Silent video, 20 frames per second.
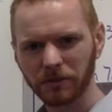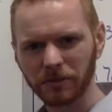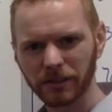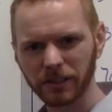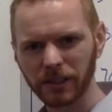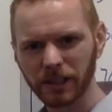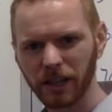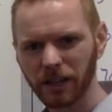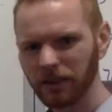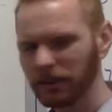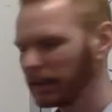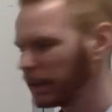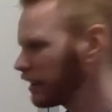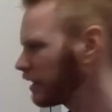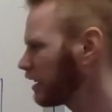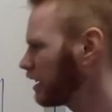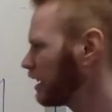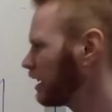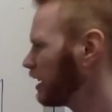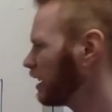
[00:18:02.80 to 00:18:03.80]
you know, like
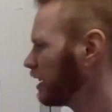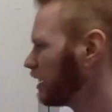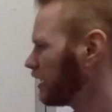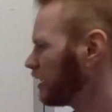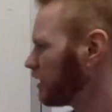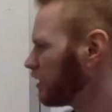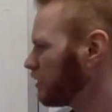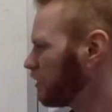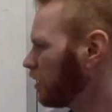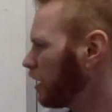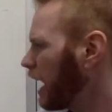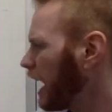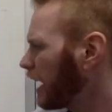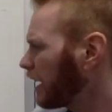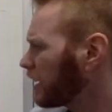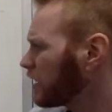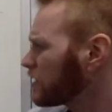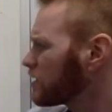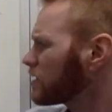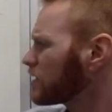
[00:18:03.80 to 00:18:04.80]
I
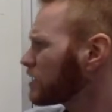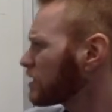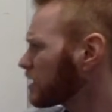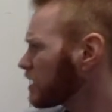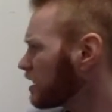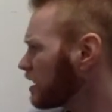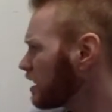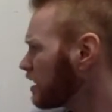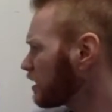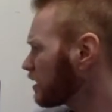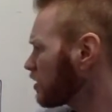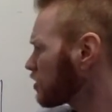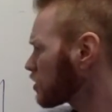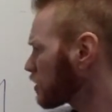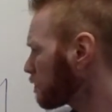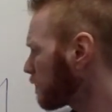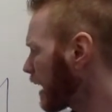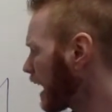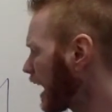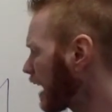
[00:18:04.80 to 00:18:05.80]
could see that there's a
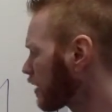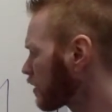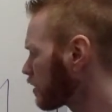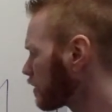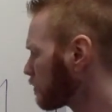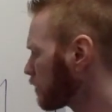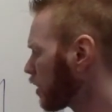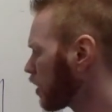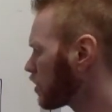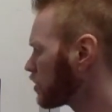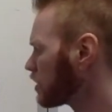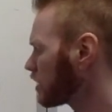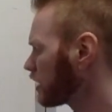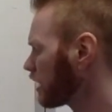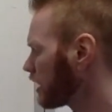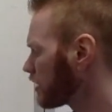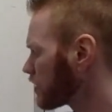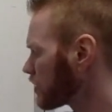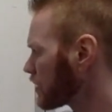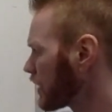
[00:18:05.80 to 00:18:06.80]
pattern emerging
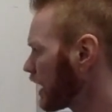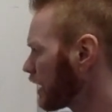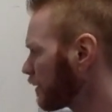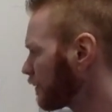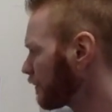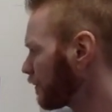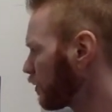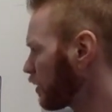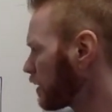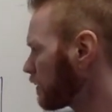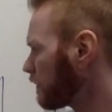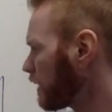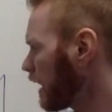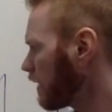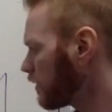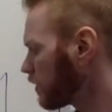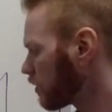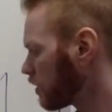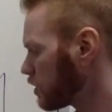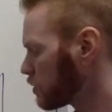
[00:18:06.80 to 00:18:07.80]
that sine of
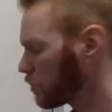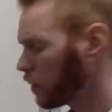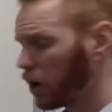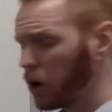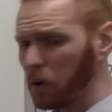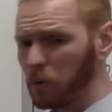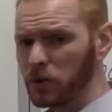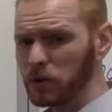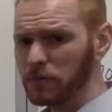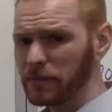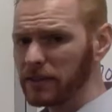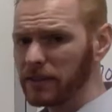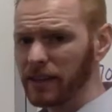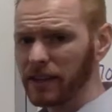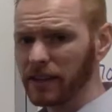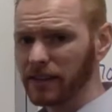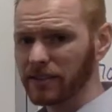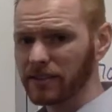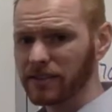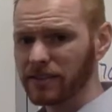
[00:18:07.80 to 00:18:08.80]
45 degrees will always be
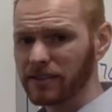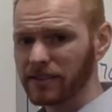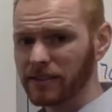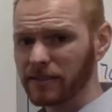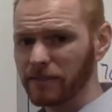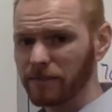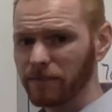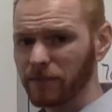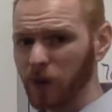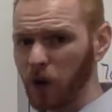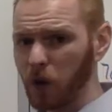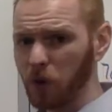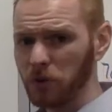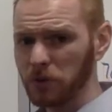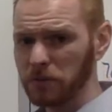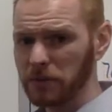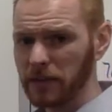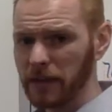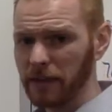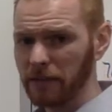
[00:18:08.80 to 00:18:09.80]
this, always
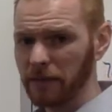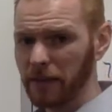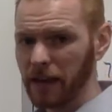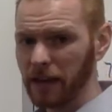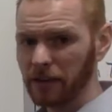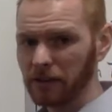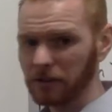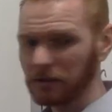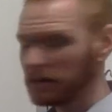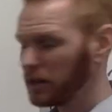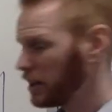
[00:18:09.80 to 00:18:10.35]
be that value.